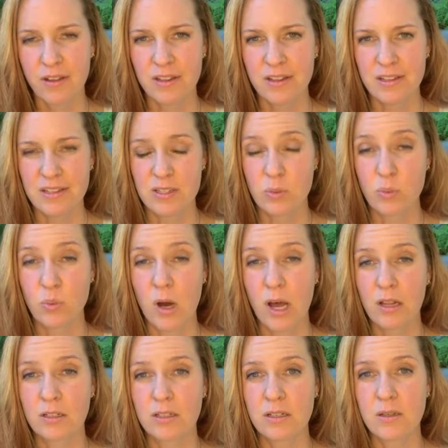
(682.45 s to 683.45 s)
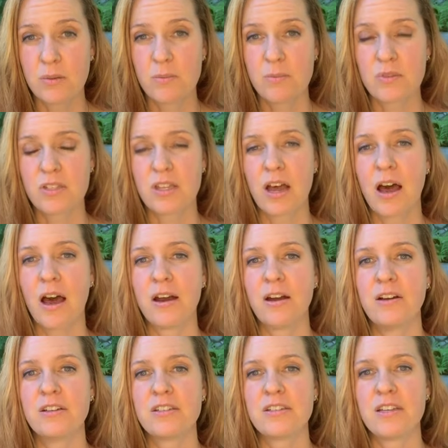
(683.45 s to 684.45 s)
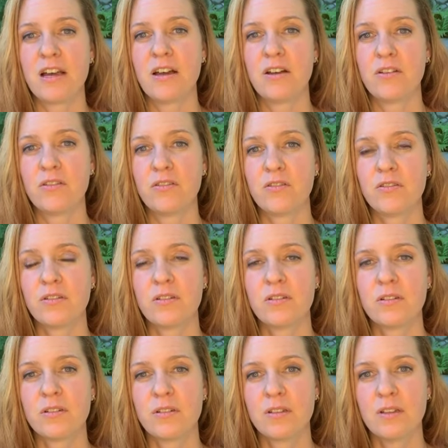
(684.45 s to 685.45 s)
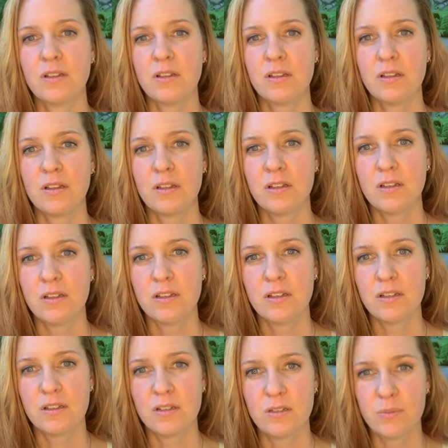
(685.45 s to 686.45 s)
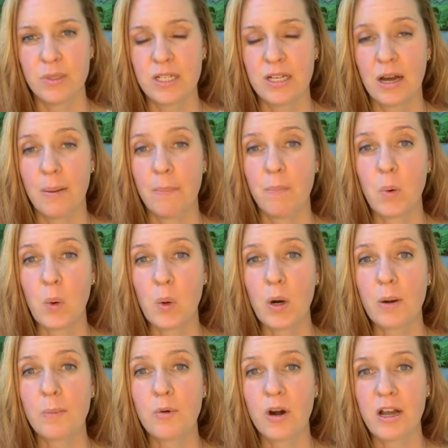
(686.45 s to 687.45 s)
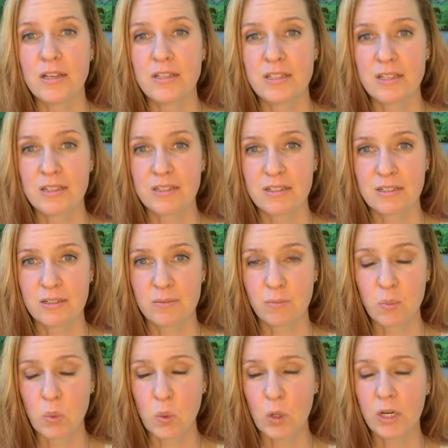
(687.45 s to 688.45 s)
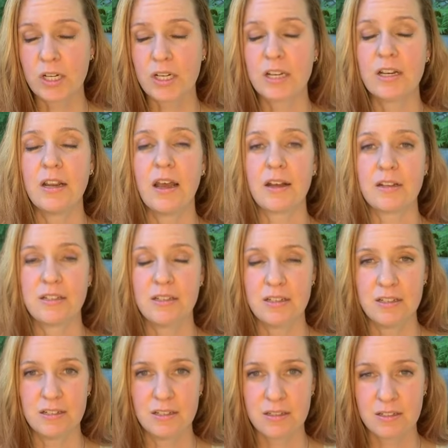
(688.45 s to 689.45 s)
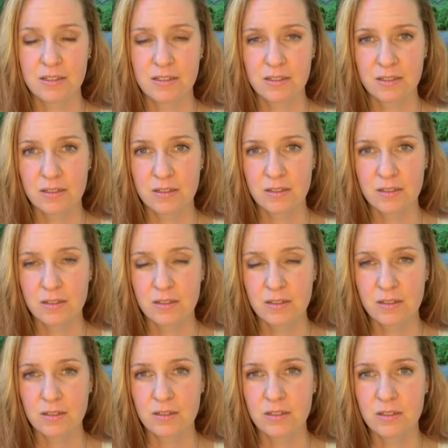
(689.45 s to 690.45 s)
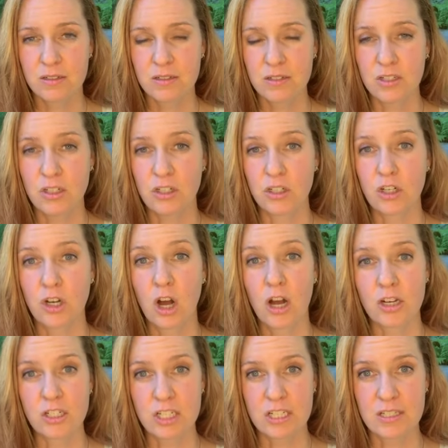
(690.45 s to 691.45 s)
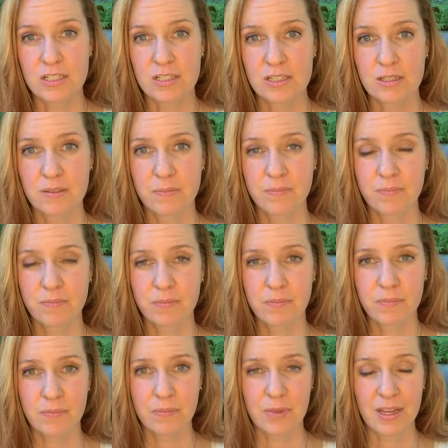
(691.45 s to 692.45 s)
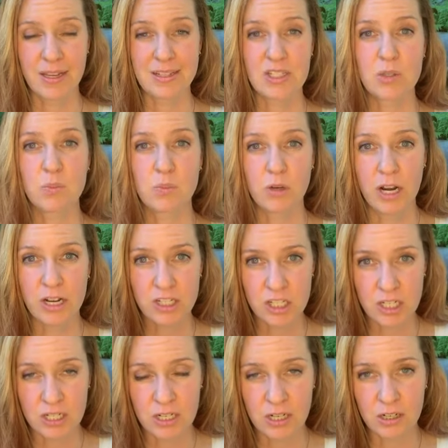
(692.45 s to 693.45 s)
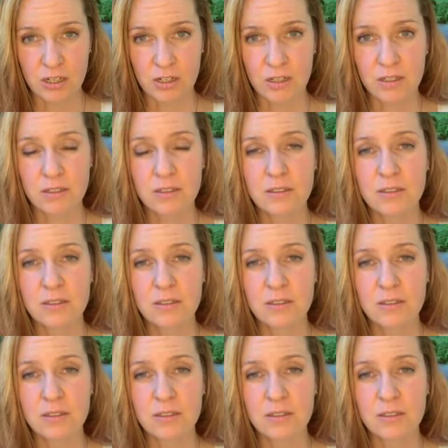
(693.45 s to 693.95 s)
This welcomes the higher self to become more present, more connected to your conscious expression here.